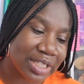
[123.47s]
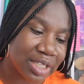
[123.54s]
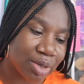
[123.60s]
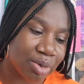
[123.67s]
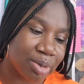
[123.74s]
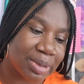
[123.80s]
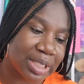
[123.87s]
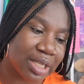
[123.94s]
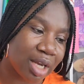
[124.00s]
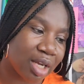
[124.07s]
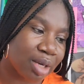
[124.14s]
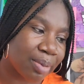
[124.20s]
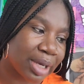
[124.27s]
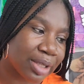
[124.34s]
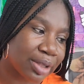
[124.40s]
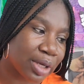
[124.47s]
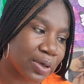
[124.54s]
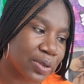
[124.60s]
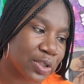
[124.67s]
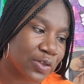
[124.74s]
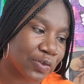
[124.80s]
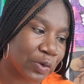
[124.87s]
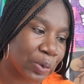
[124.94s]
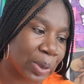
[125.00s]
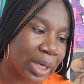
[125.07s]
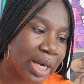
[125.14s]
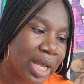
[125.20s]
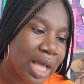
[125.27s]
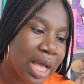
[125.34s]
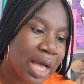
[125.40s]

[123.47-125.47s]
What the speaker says: So we'll be talking about those 4